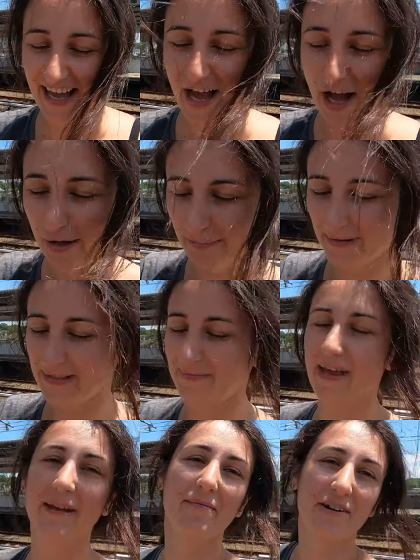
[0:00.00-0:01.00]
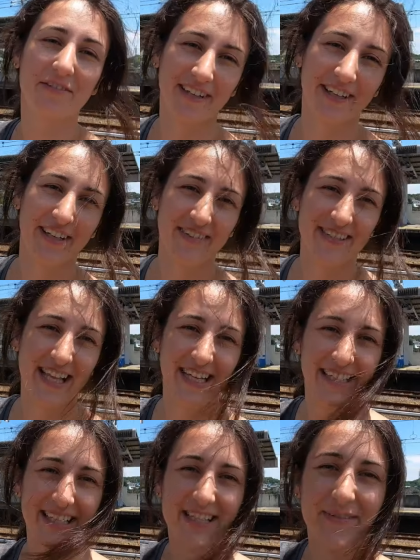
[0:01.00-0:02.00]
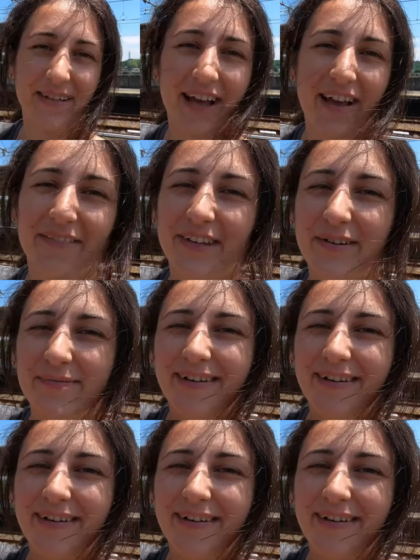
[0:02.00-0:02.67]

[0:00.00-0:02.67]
Help us make more videos like this. We love you.